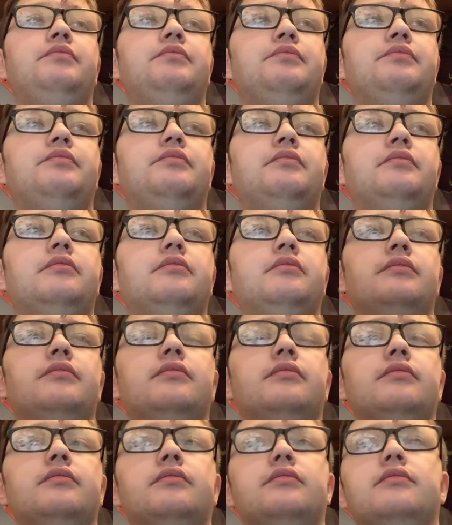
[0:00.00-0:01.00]

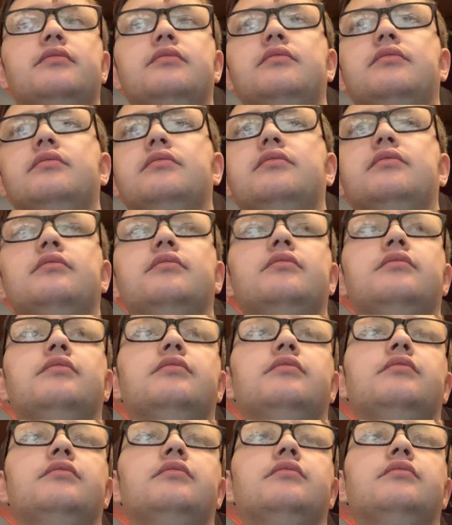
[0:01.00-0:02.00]

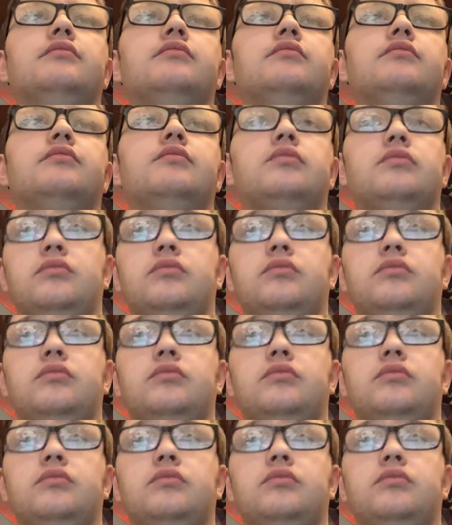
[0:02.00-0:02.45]
(no one is talking)